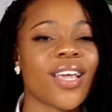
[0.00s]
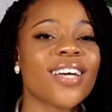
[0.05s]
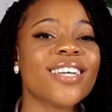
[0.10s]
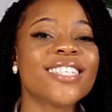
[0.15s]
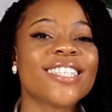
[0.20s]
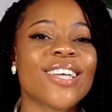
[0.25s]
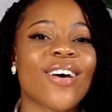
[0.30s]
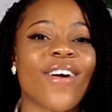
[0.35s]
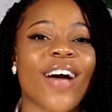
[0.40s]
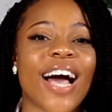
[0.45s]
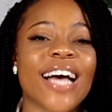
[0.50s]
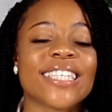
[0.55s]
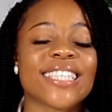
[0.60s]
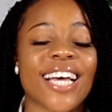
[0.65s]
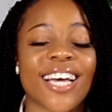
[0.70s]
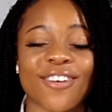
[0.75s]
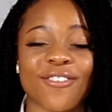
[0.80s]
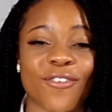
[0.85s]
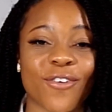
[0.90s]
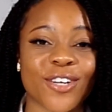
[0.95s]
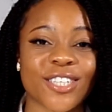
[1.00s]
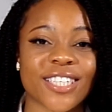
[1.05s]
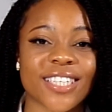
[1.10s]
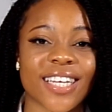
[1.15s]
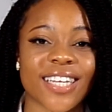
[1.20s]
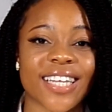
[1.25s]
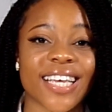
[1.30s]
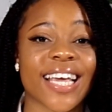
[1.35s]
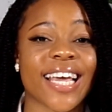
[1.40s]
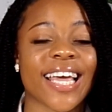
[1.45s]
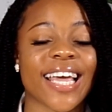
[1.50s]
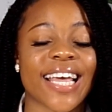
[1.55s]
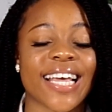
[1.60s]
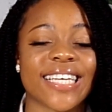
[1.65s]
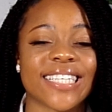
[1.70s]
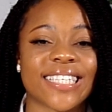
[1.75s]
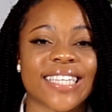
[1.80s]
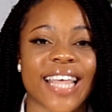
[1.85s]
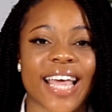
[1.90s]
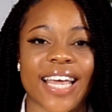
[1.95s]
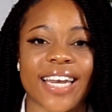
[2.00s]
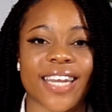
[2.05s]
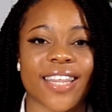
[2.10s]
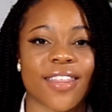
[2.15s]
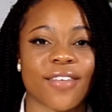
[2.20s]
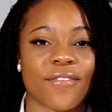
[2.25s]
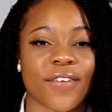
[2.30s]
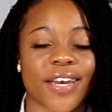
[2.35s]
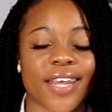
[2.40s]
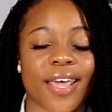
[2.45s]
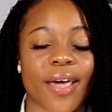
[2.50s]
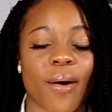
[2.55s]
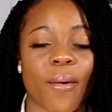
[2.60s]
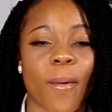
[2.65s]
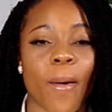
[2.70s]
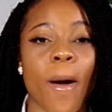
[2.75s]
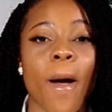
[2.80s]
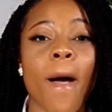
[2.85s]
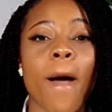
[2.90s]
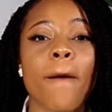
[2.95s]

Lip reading: So guys, unfortunately, it is the end of the video.